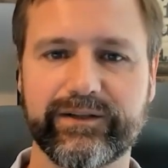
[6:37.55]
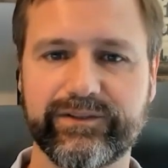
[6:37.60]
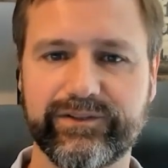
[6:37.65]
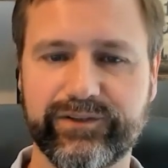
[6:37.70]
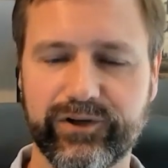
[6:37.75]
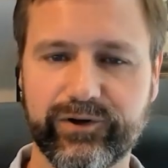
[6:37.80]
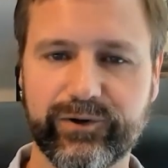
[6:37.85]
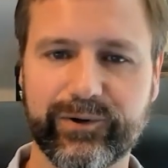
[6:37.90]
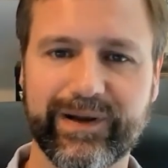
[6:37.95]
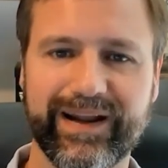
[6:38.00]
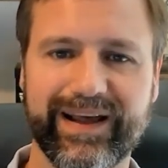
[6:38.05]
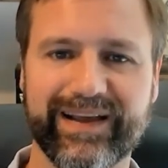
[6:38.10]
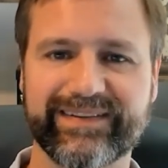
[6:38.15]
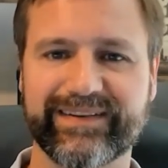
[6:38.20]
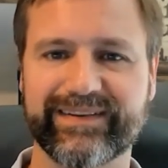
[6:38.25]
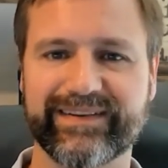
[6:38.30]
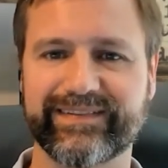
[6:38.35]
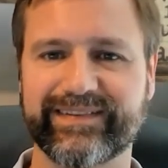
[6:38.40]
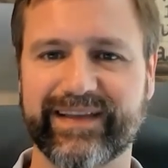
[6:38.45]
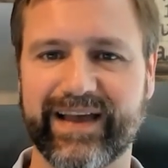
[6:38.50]
do it as
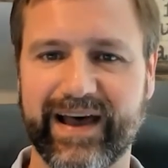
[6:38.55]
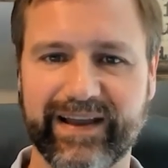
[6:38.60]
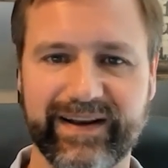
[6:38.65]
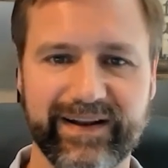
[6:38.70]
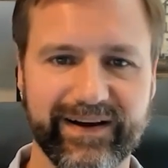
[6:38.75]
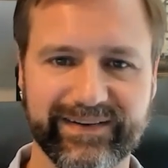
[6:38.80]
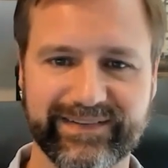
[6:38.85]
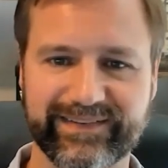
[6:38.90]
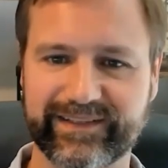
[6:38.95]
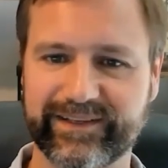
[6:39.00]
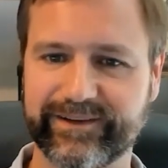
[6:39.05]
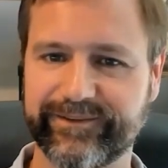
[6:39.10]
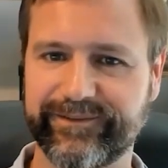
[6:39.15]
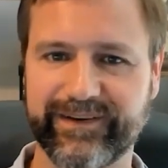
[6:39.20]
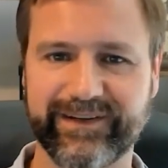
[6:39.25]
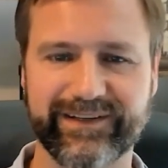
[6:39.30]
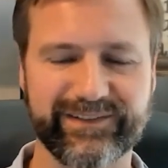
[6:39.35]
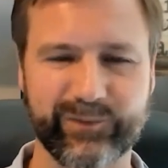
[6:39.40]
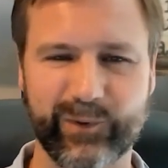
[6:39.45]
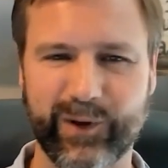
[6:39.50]
a side hustle if you
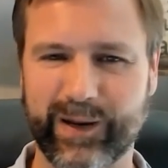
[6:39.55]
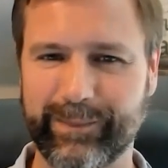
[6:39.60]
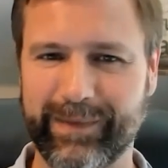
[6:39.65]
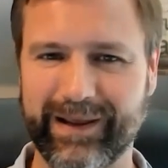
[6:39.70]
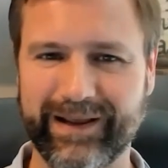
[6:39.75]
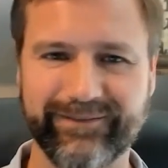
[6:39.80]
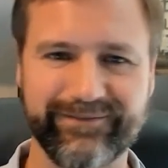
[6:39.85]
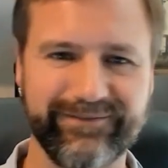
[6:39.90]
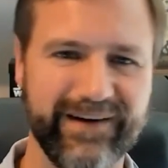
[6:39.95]
just want to make